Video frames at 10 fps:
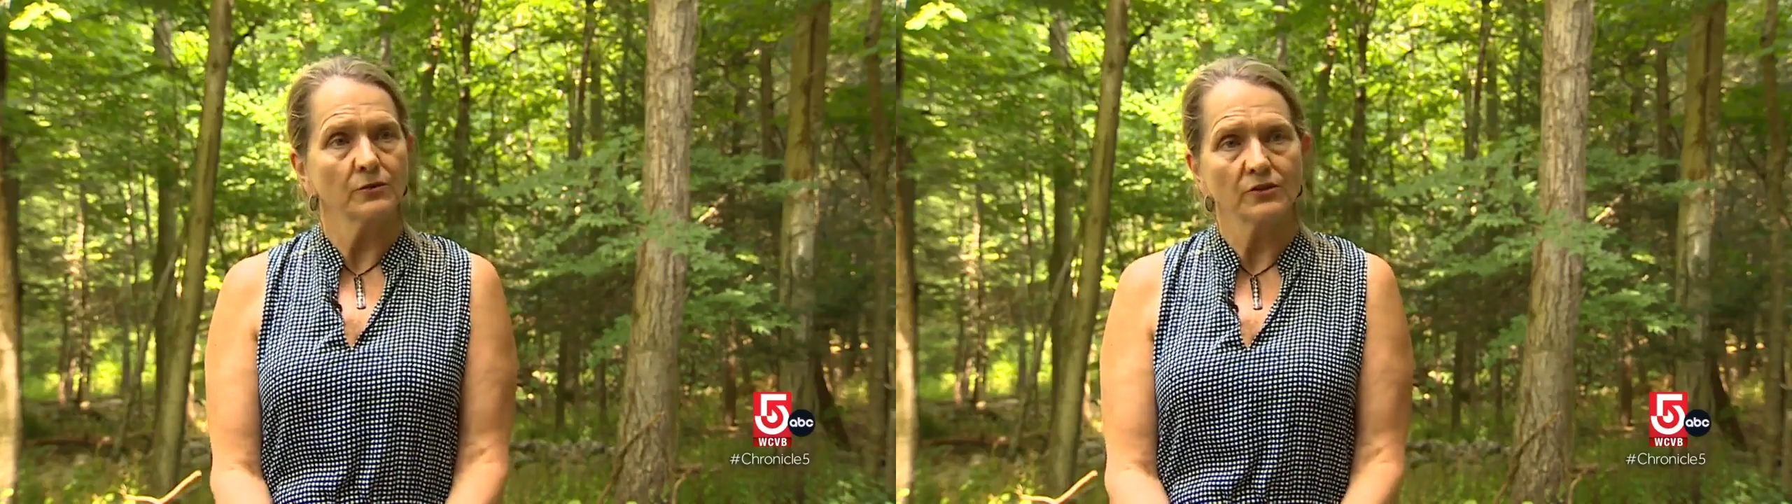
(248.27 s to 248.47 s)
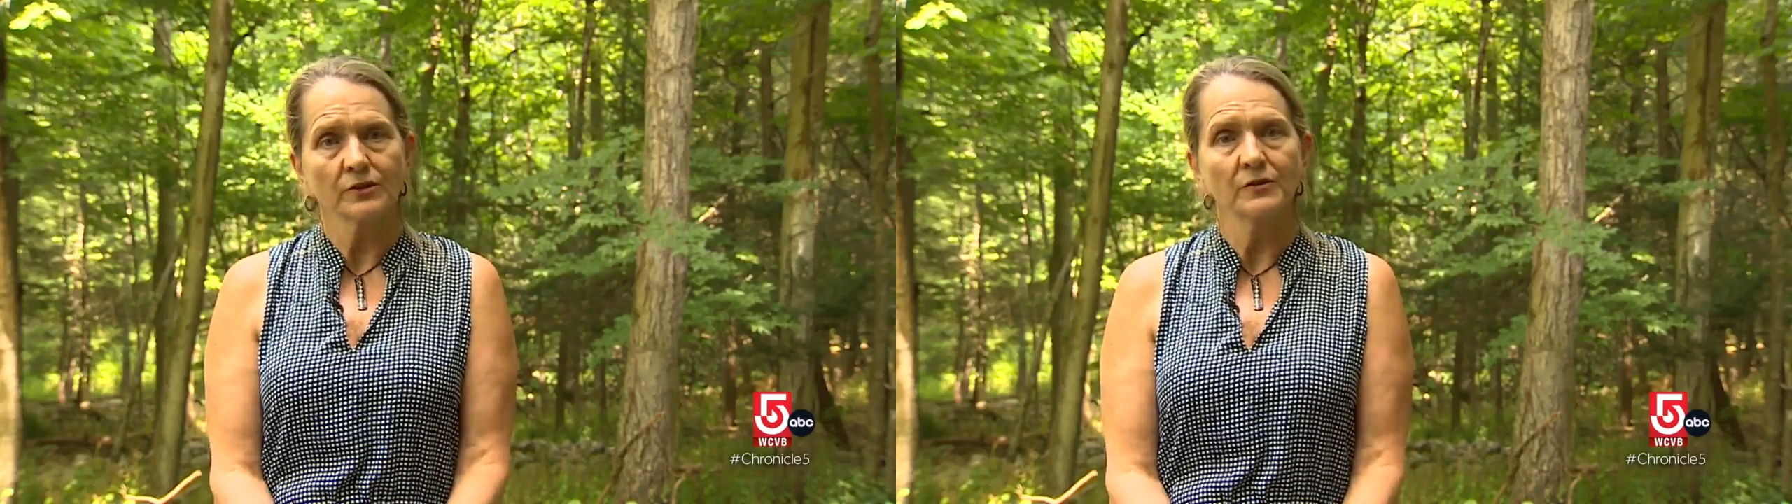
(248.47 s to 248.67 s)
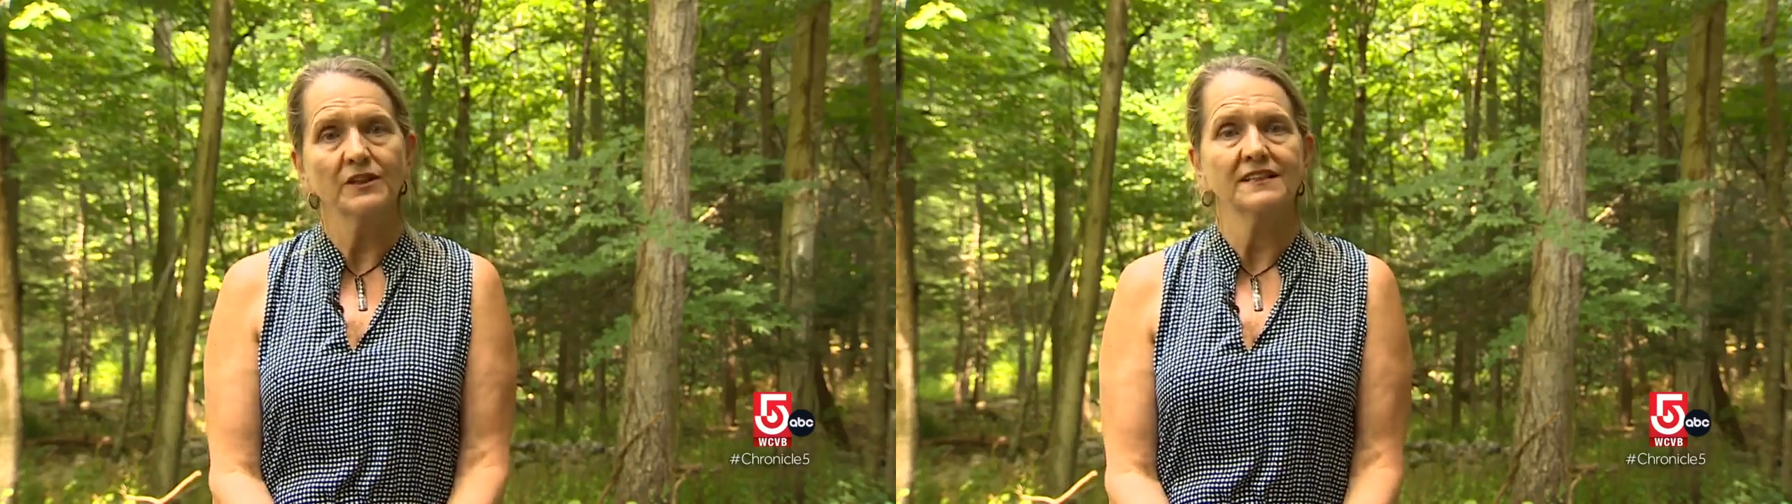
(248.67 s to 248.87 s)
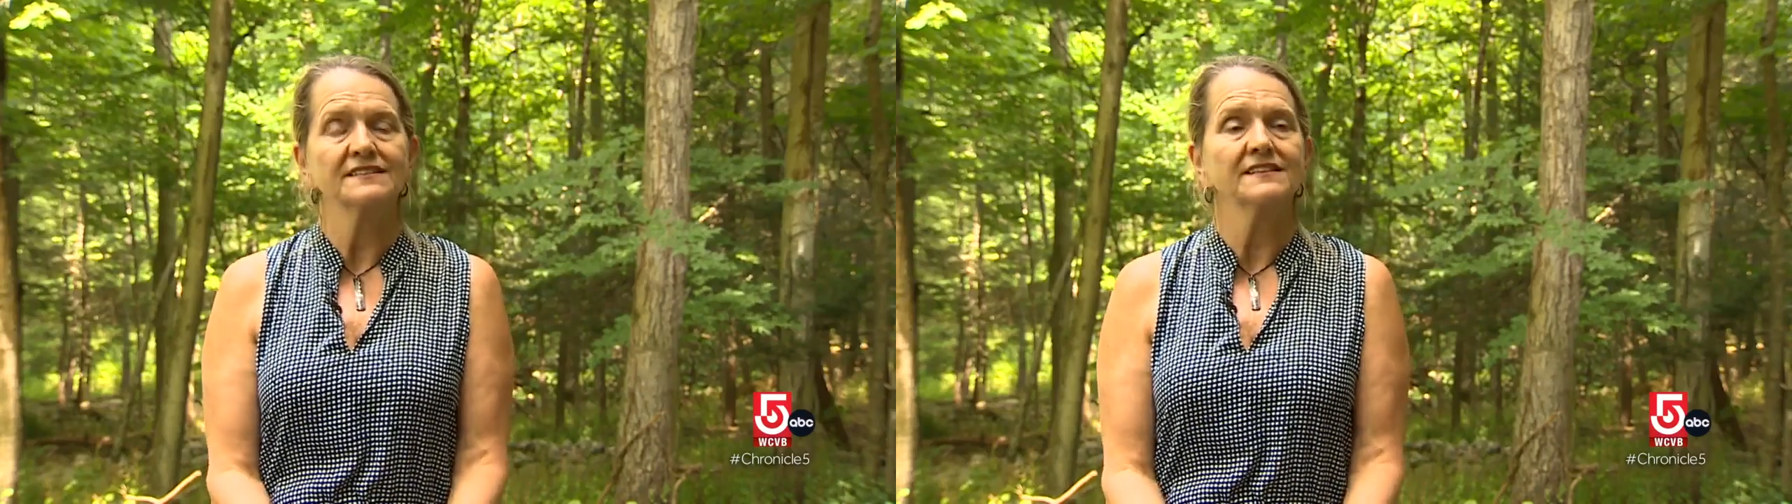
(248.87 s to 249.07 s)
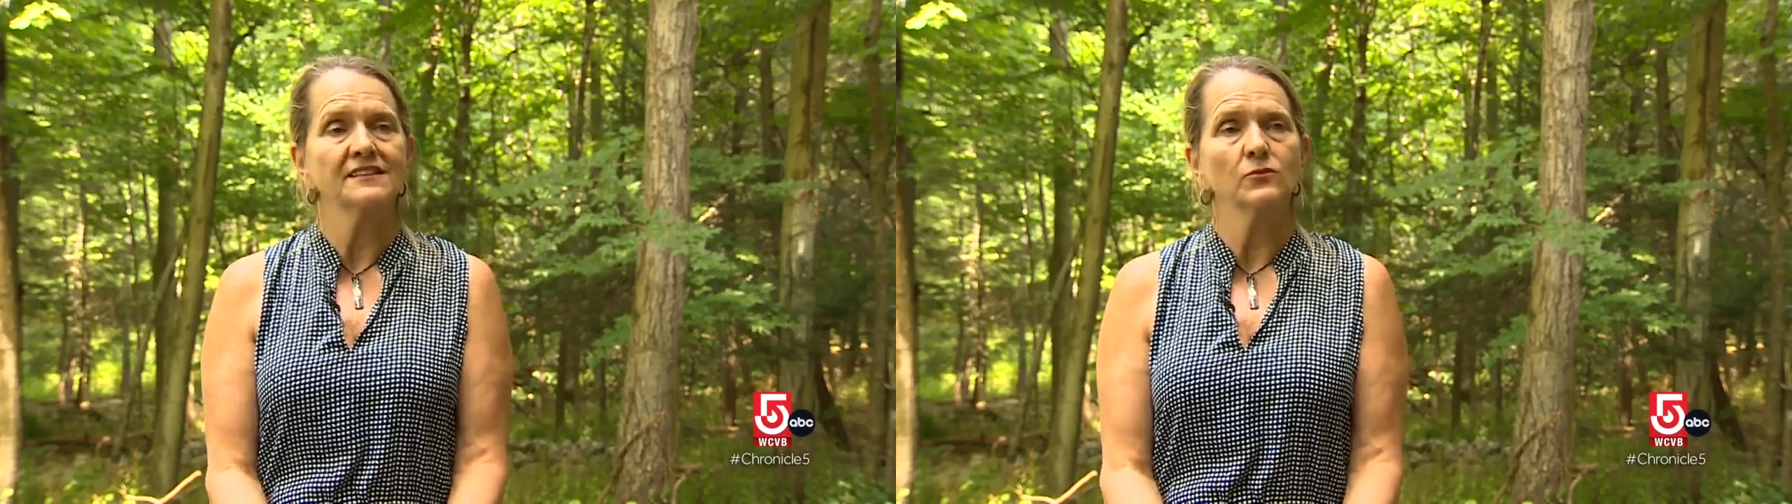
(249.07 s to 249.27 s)
there were communities
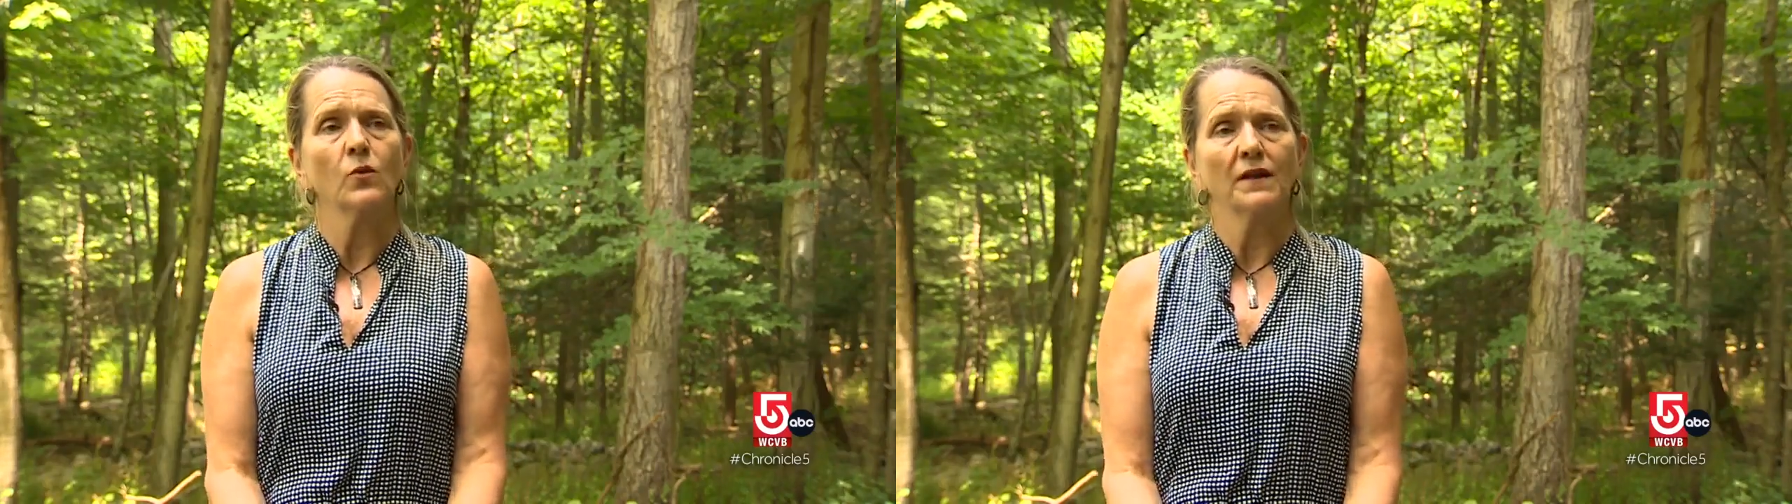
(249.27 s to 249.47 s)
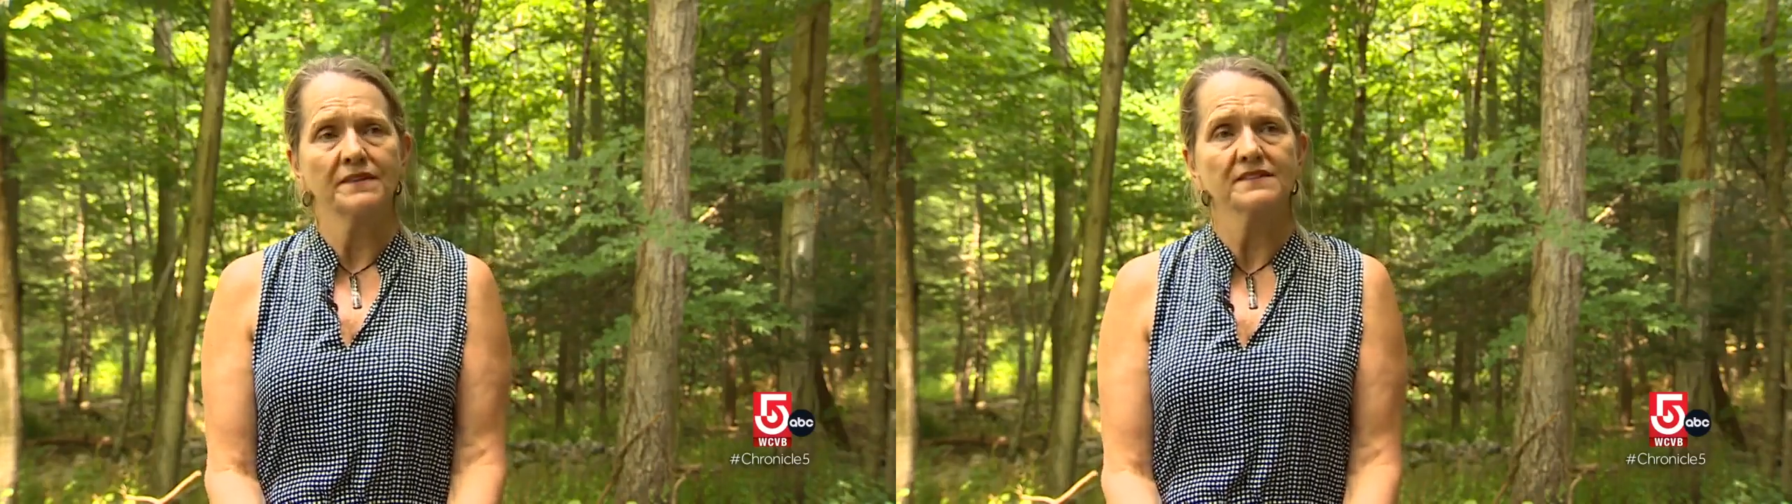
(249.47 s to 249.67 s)
that didn't want